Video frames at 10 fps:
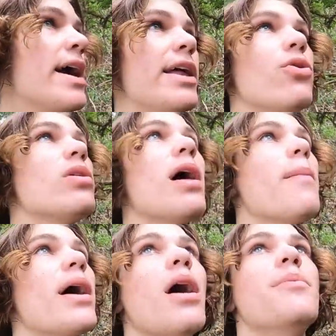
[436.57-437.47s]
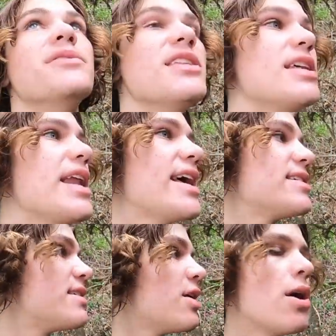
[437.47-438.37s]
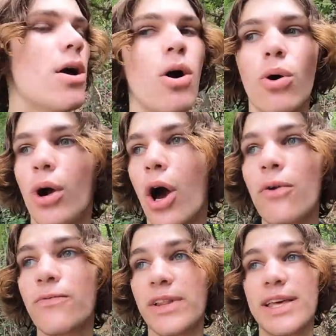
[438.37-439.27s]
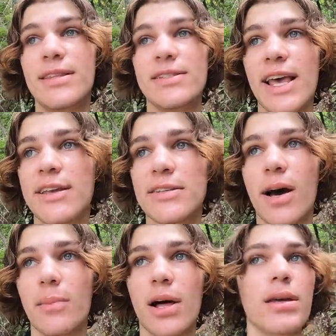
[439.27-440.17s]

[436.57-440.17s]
It'll climb back up into the nest or hopefully second time